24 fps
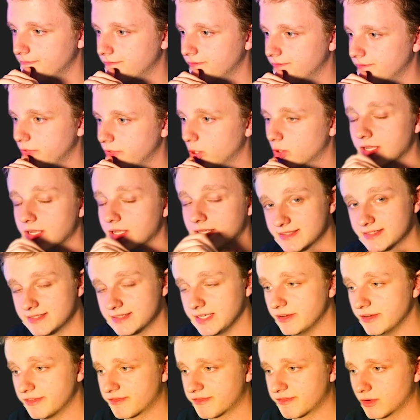You can see
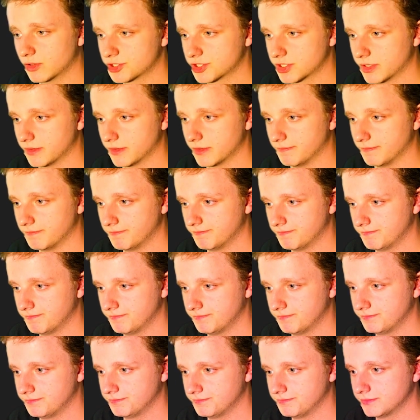the version
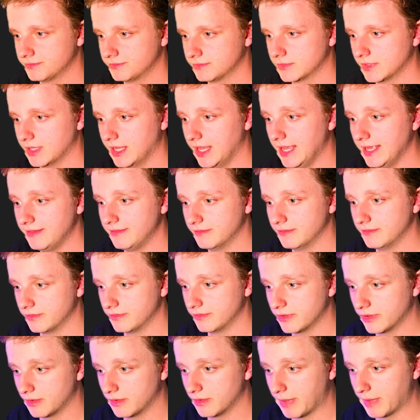in
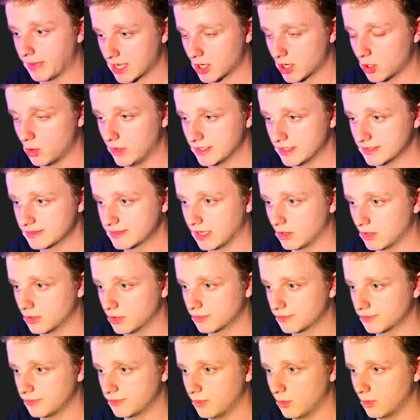the macOS
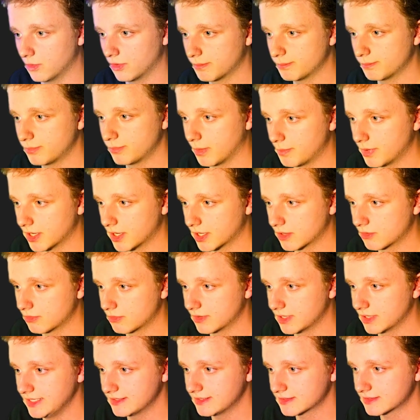downloads folder public
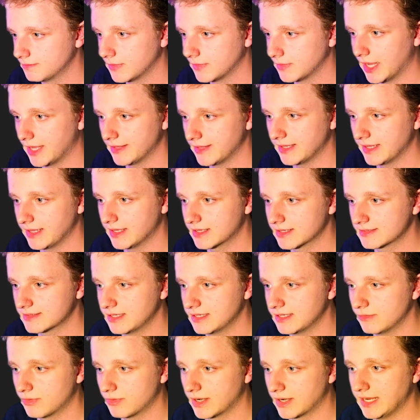release and then you can
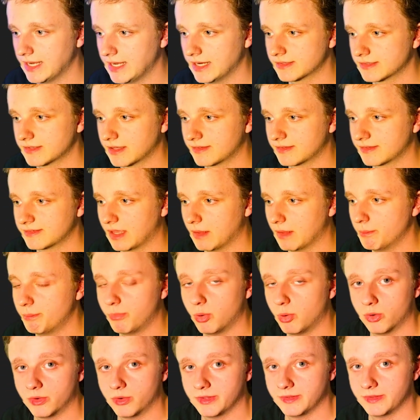see right here it's a
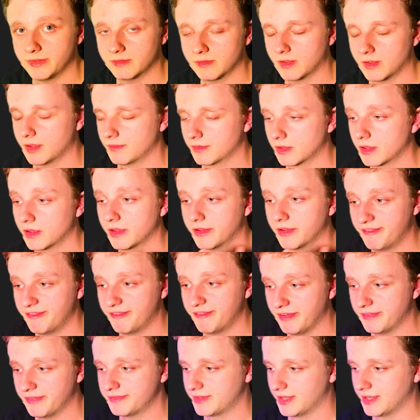
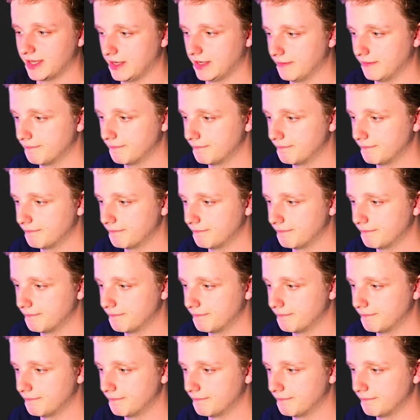10.15